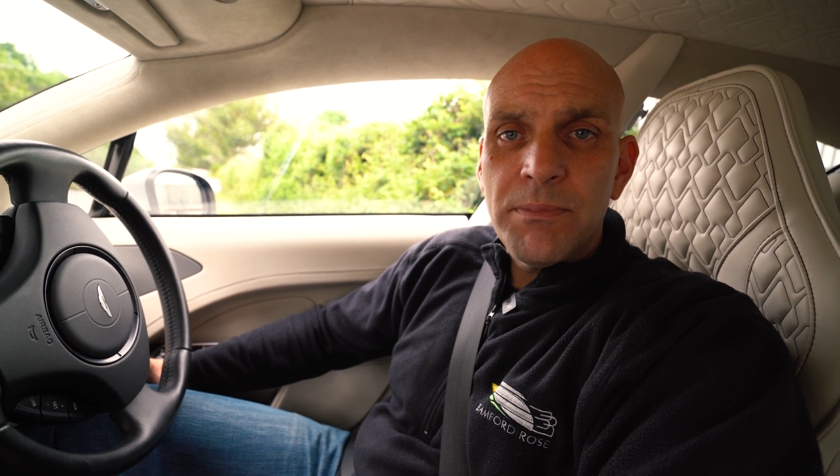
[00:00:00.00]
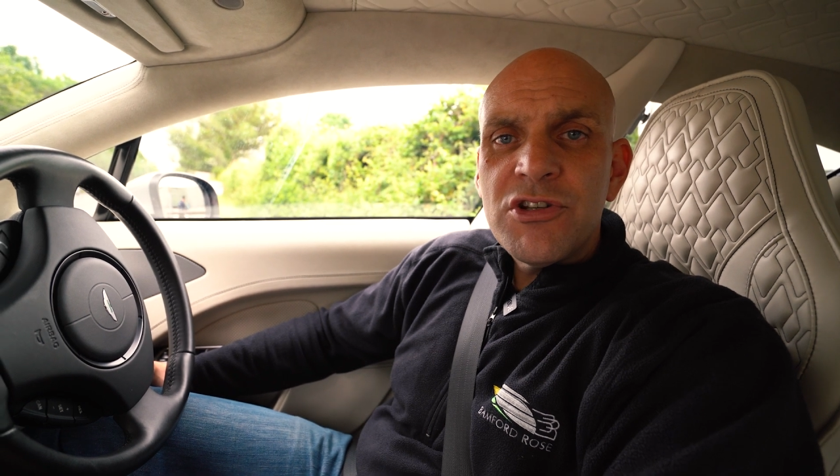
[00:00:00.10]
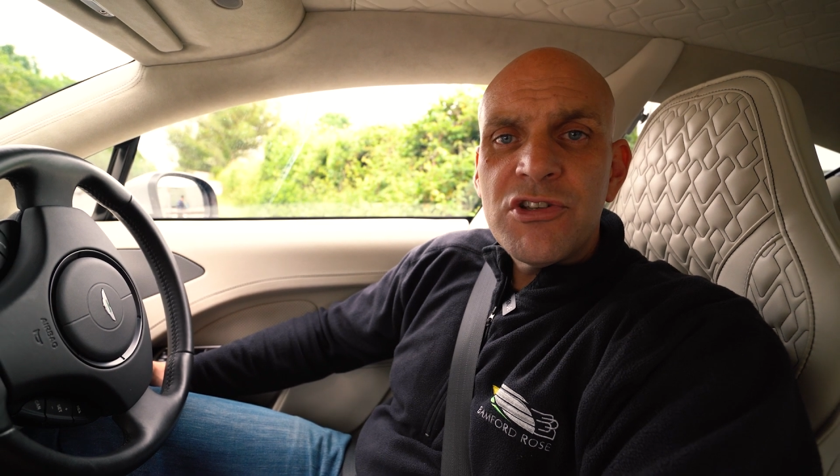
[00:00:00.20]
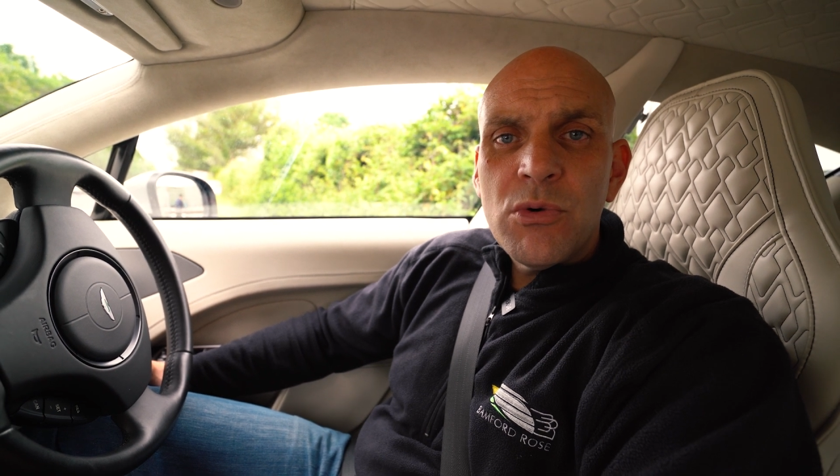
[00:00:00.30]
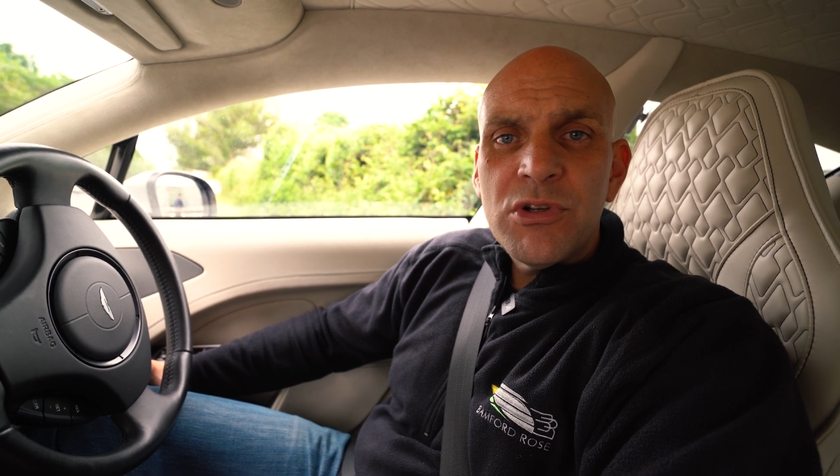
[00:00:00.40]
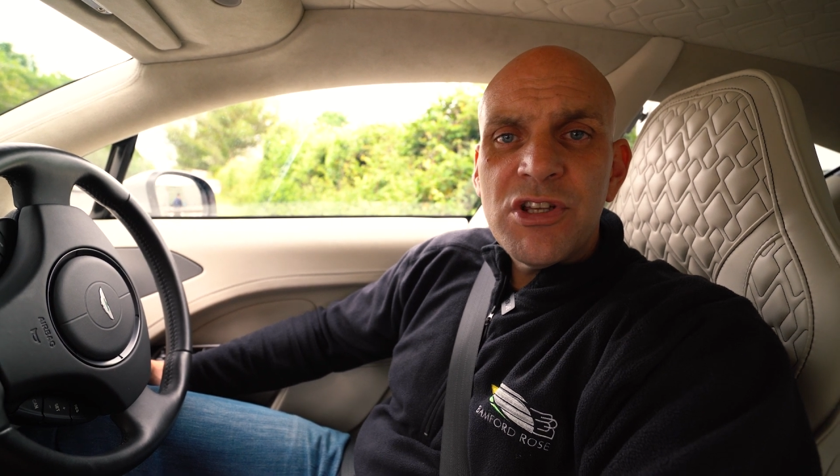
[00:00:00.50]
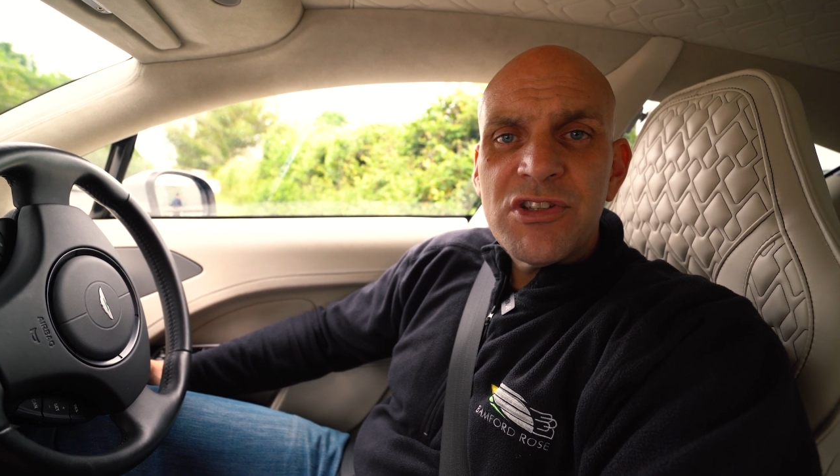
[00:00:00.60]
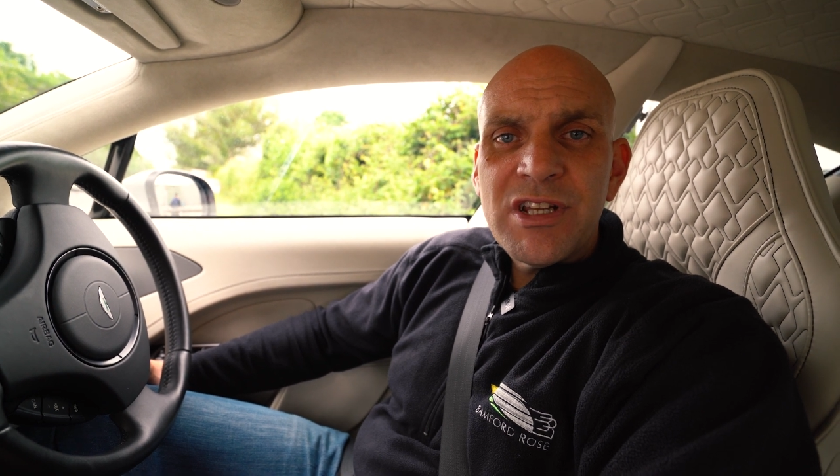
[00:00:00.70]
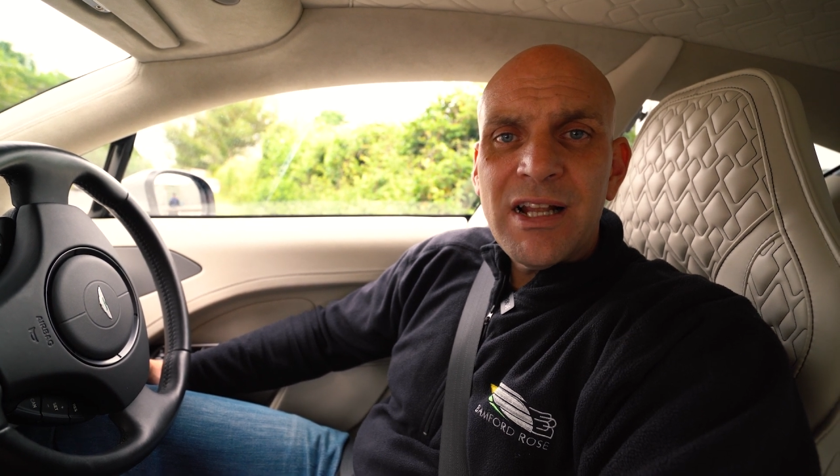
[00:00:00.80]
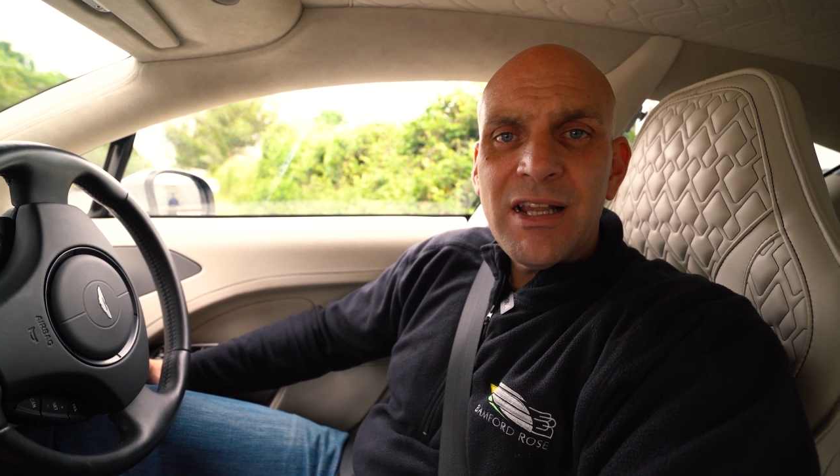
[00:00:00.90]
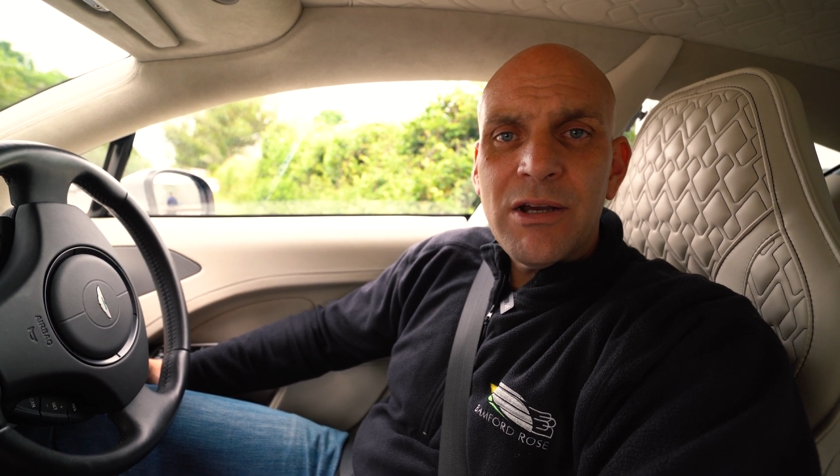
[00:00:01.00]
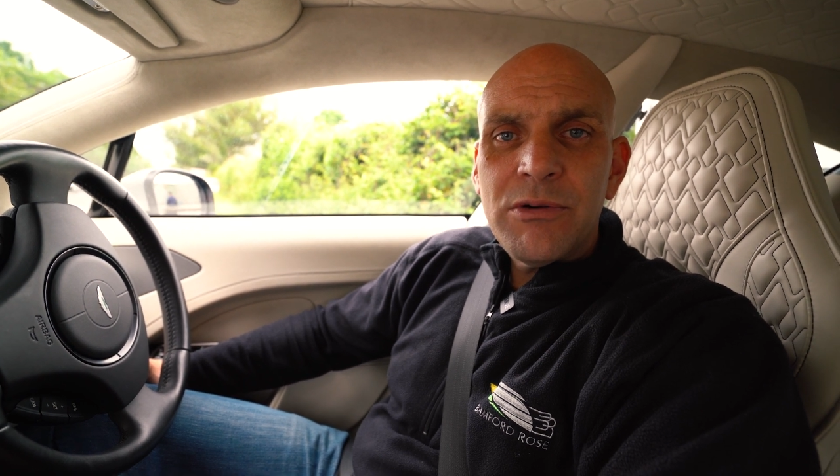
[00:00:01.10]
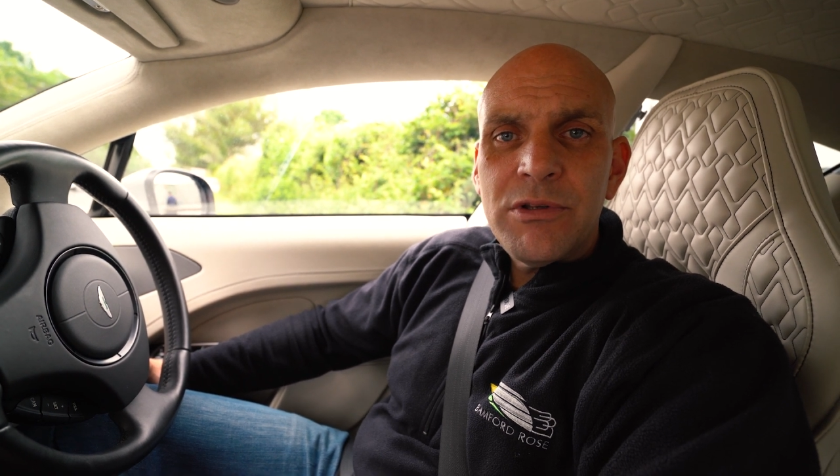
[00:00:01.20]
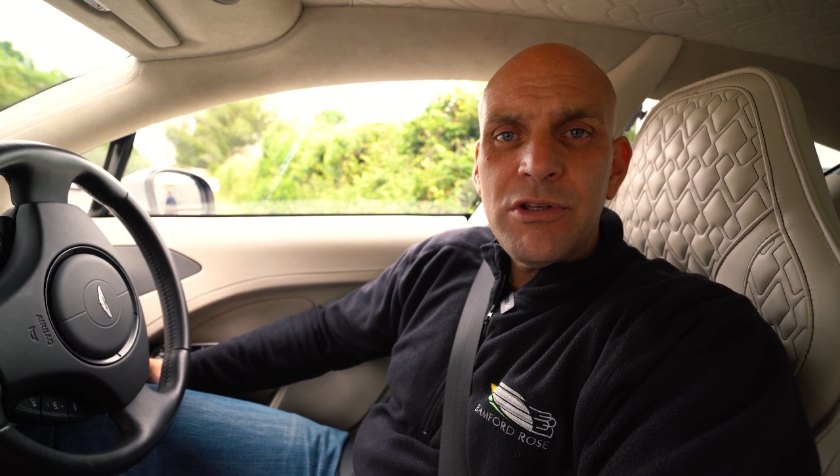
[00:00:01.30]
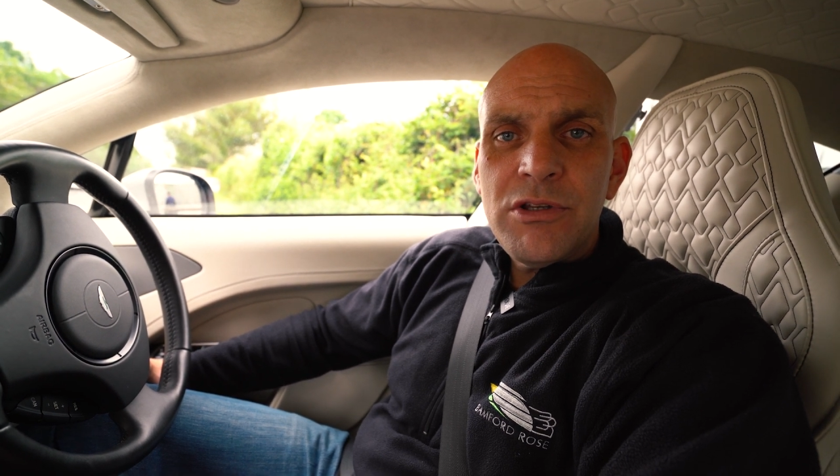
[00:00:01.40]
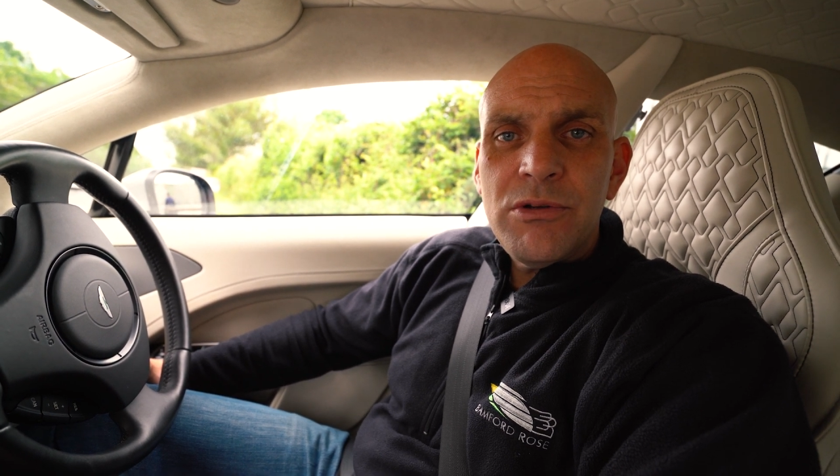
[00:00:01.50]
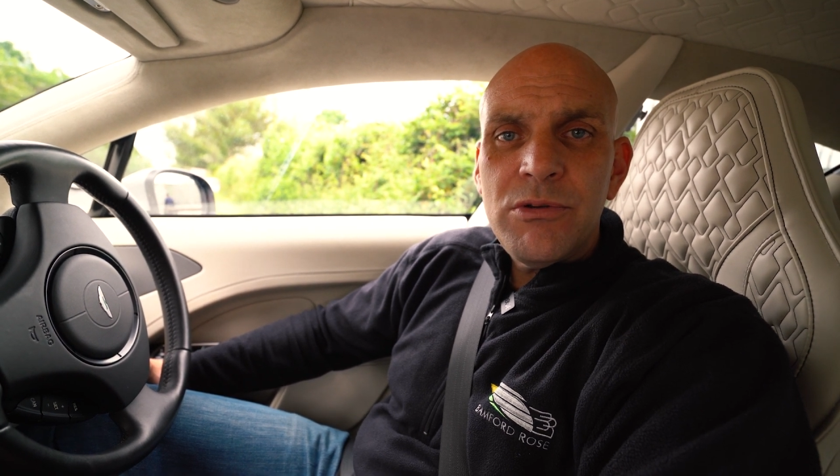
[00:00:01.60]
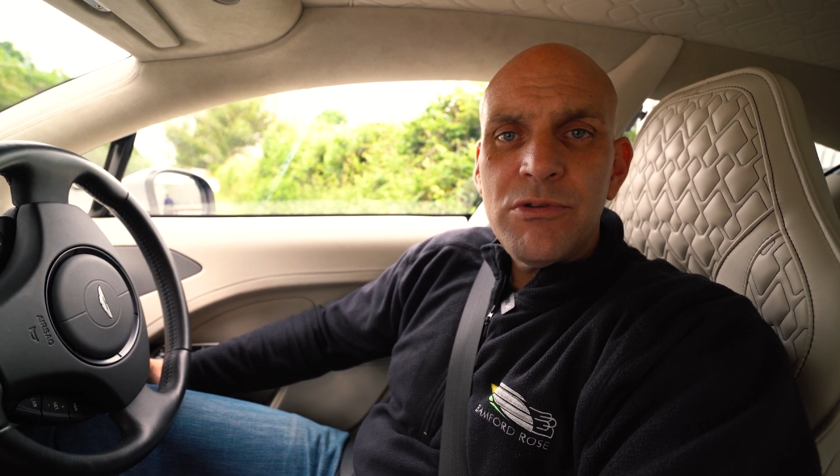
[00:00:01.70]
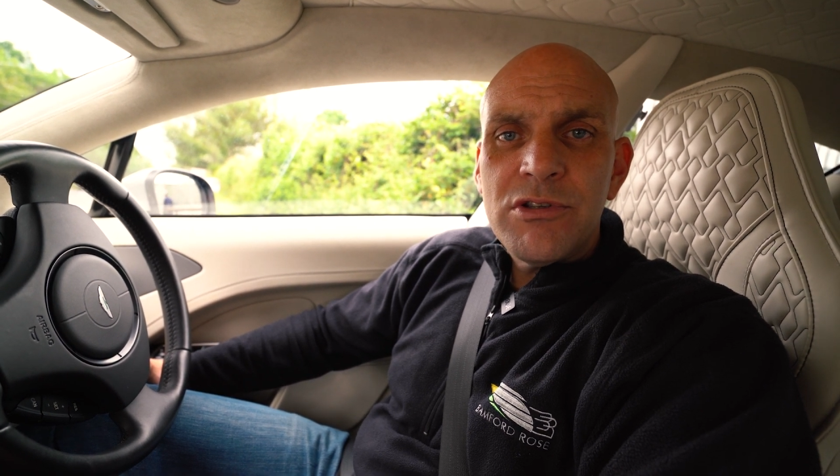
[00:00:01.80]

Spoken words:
just sort of doesn't allow you